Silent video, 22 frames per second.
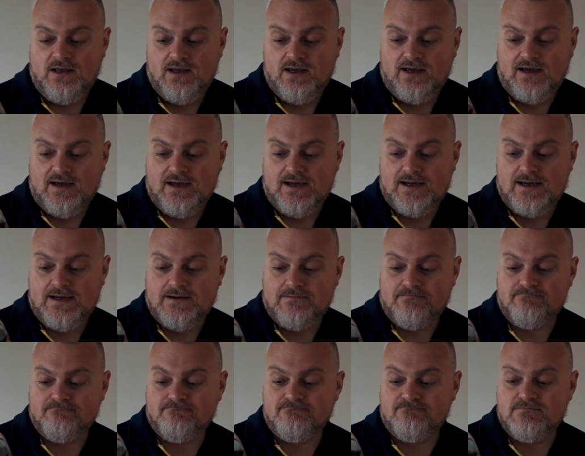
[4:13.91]

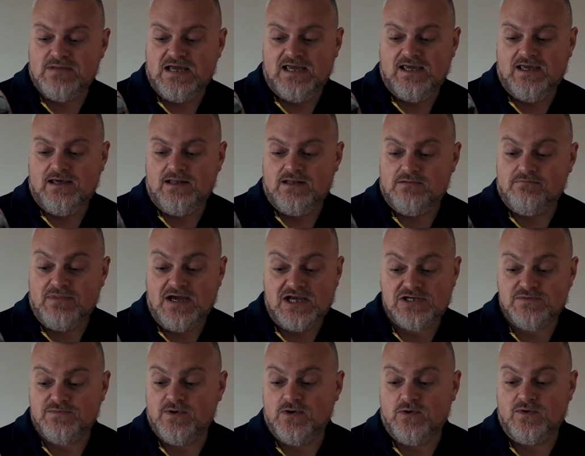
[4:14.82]
The
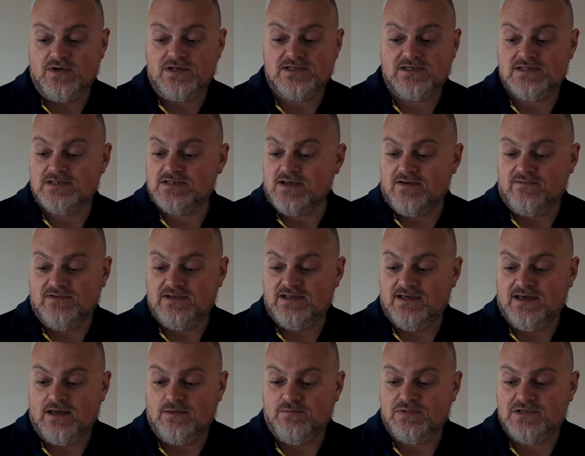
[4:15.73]
mash bill is
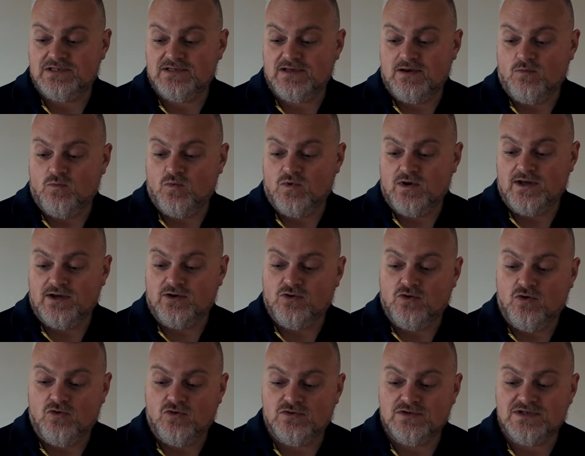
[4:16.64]
78% white
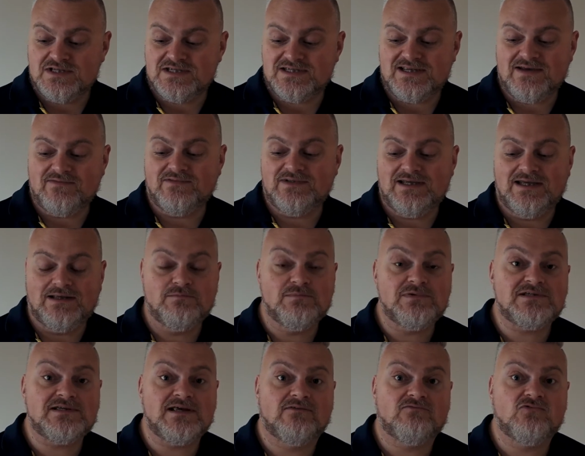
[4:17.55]
corn,
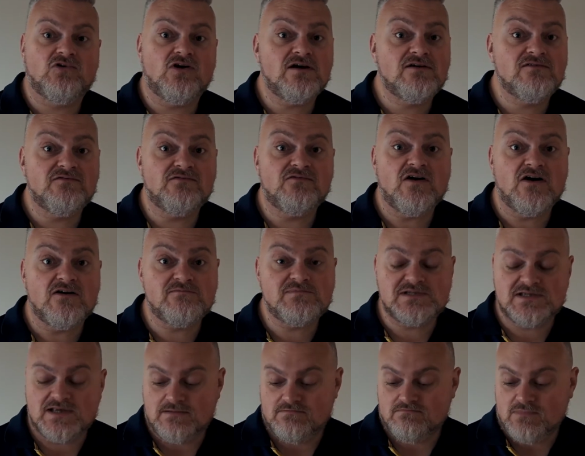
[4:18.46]
17% rye and
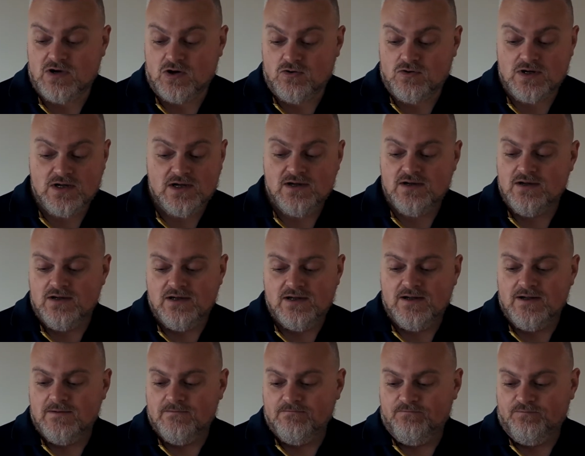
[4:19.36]
5% malt.
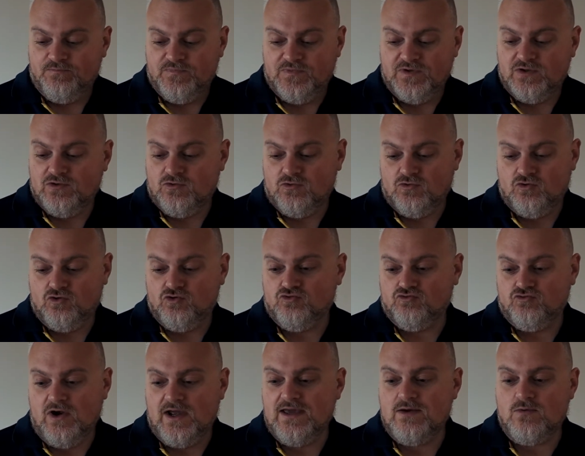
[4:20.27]

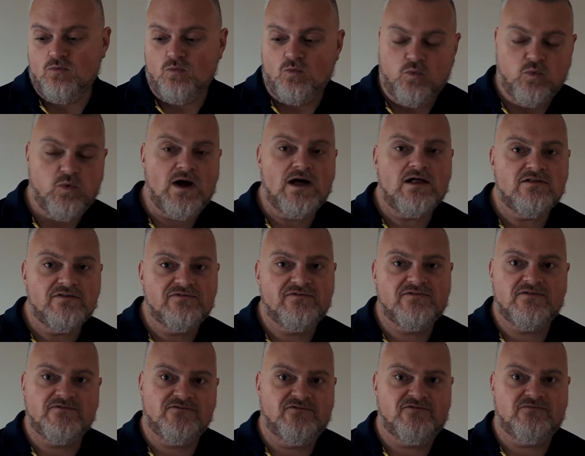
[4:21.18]
Great wealth
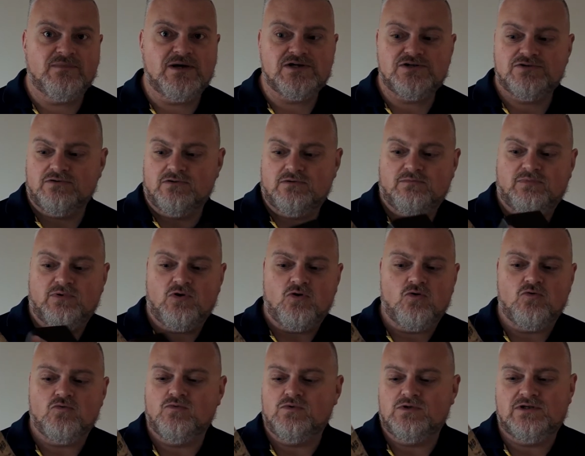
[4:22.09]
of information on the
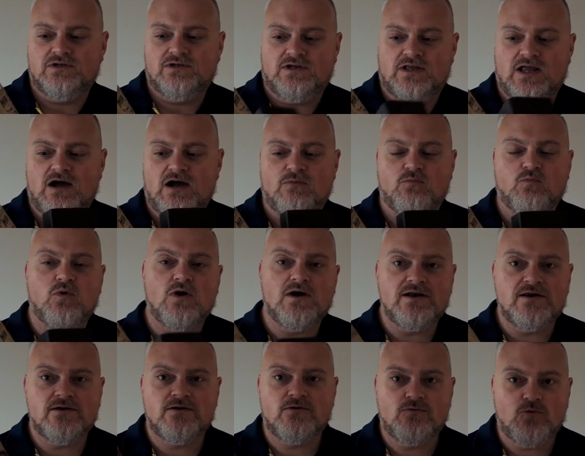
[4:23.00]
bottle. Why
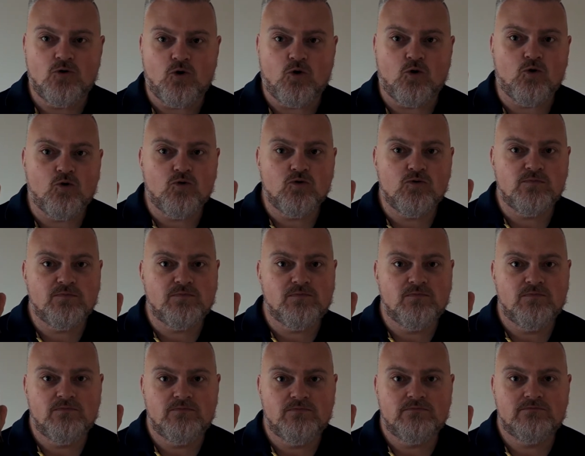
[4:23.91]
don't all
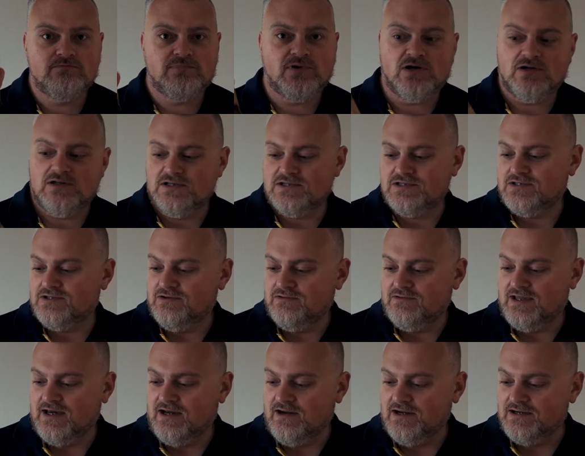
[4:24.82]
bottlers do
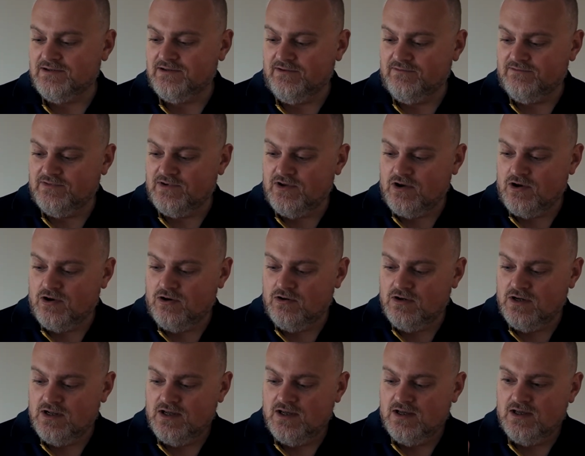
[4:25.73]
that? I don't
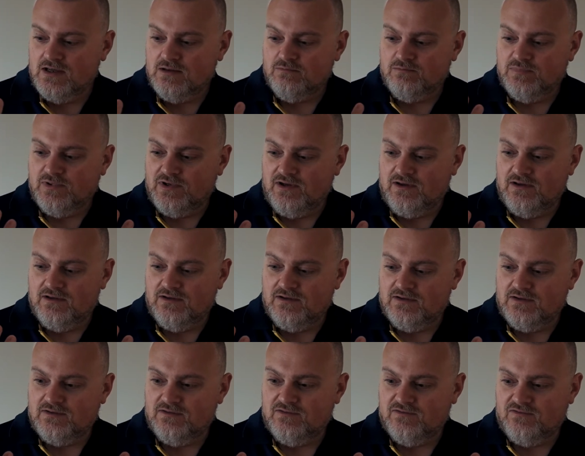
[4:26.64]
know. But
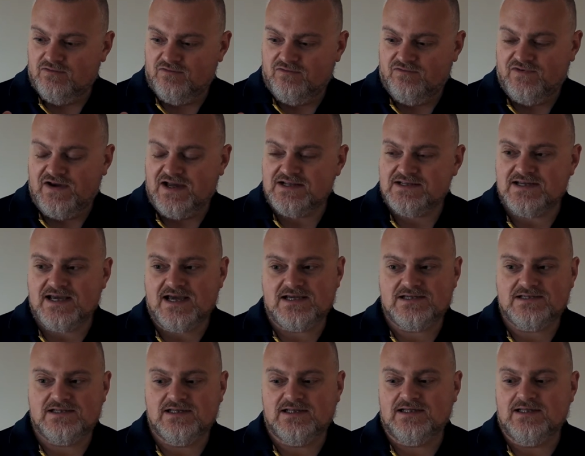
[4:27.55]

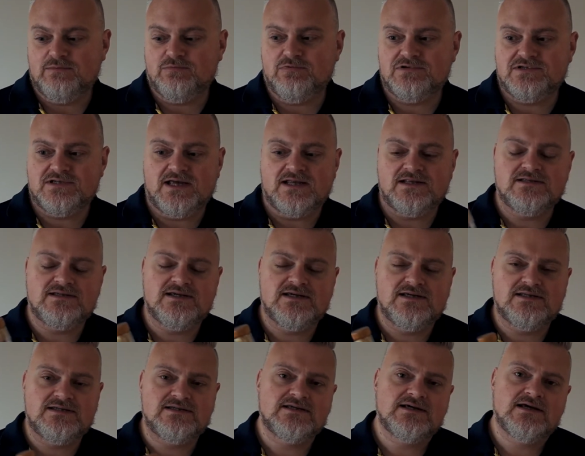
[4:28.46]
fantastically
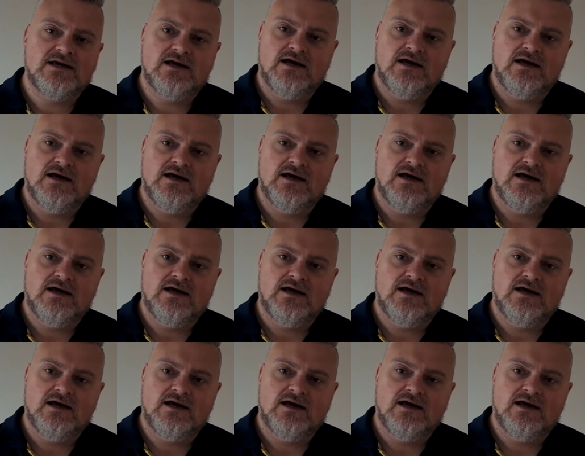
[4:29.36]
presented.